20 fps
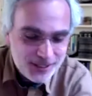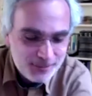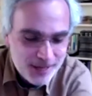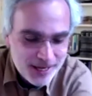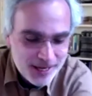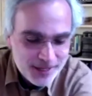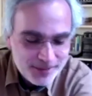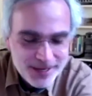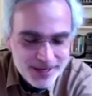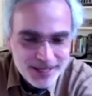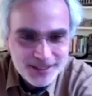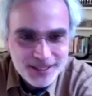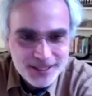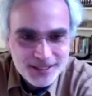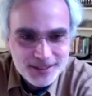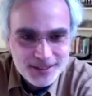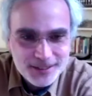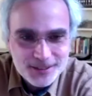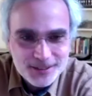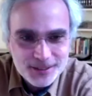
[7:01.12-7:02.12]

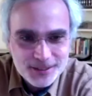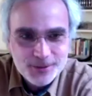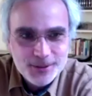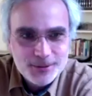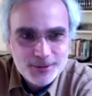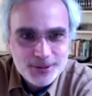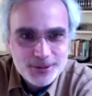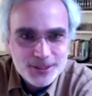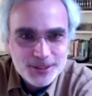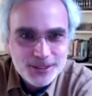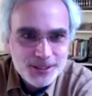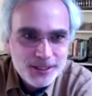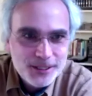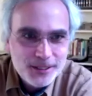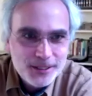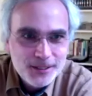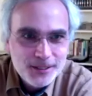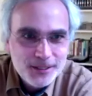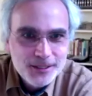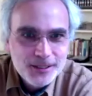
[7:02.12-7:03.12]
adamantanes, so we were good
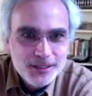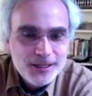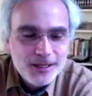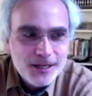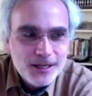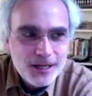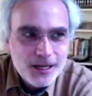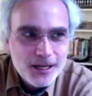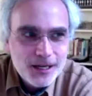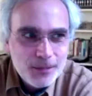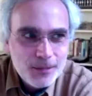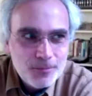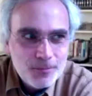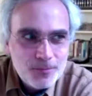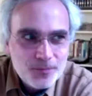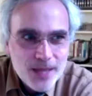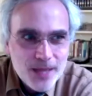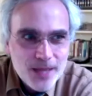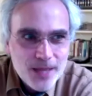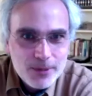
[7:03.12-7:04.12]
there.
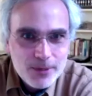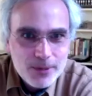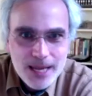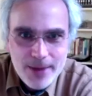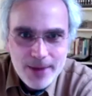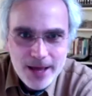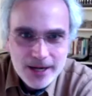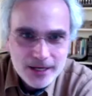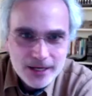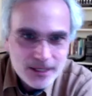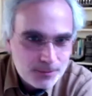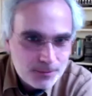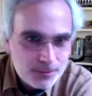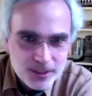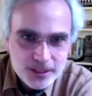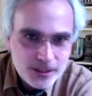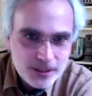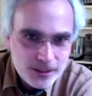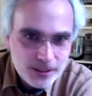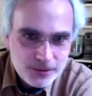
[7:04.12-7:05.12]
And we came at it
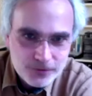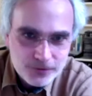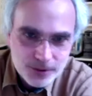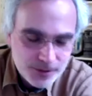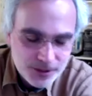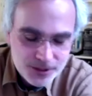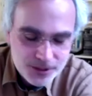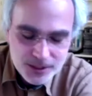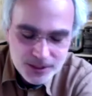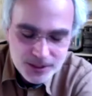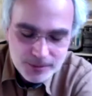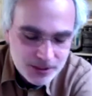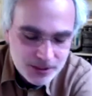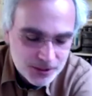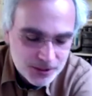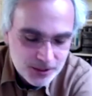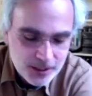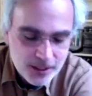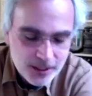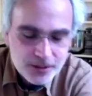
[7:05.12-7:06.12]
completely from the
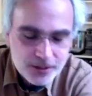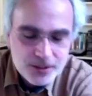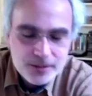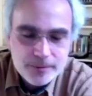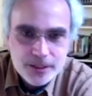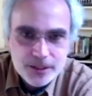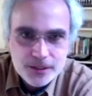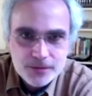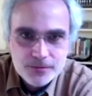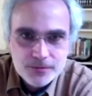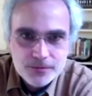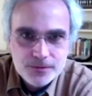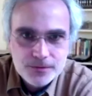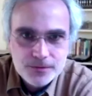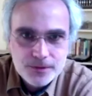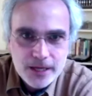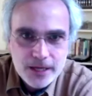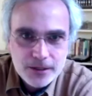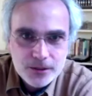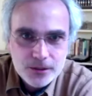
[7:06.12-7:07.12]
geometrical argument of
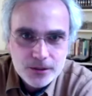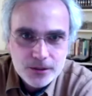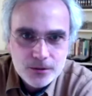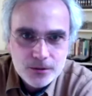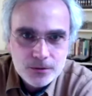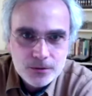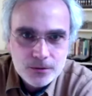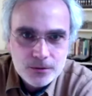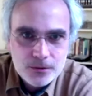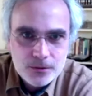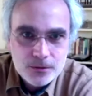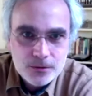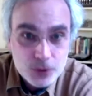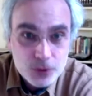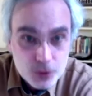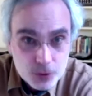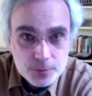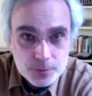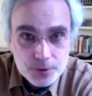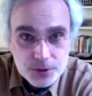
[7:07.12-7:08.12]

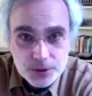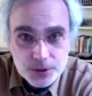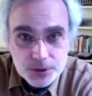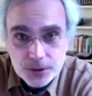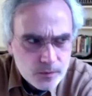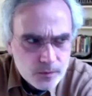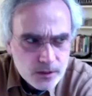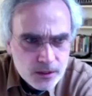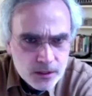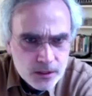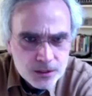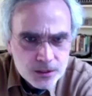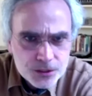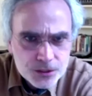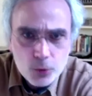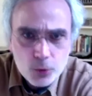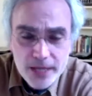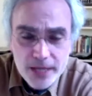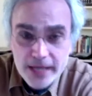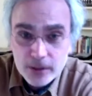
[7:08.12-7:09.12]
nanotubes. So
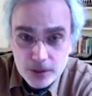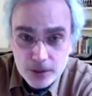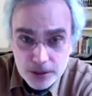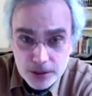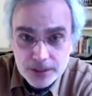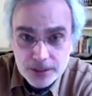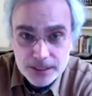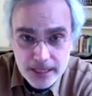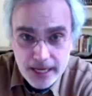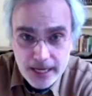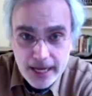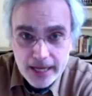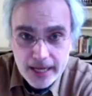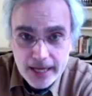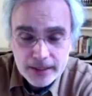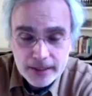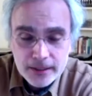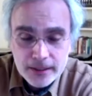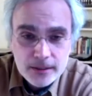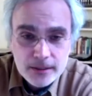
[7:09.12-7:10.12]
we had looked at that
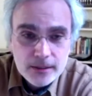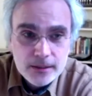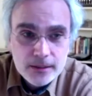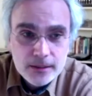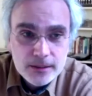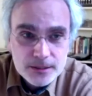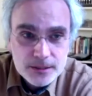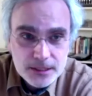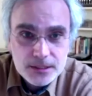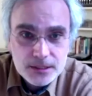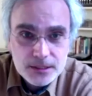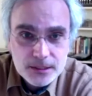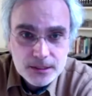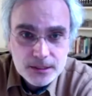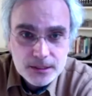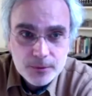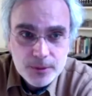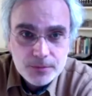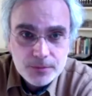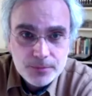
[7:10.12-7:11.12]

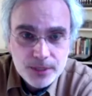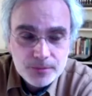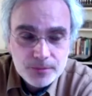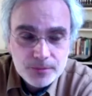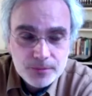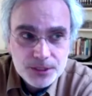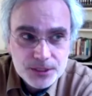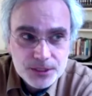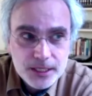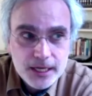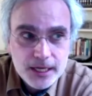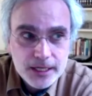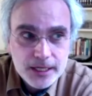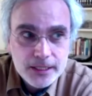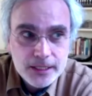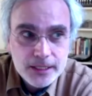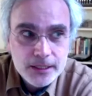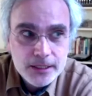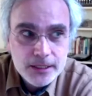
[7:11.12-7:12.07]
system, we had published on it.